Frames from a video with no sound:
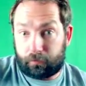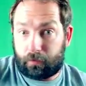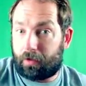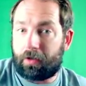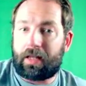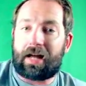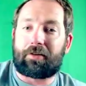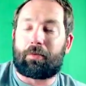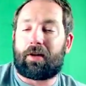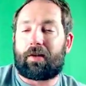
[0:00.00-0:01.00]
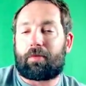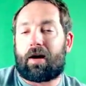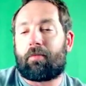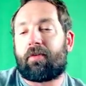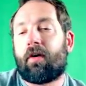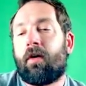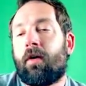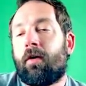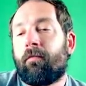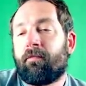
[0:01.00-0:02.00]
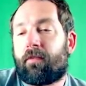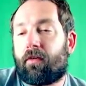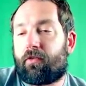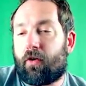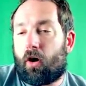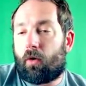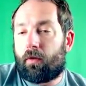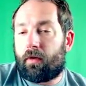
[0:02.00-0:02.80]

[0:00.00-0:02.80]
Lots of breathing problems. So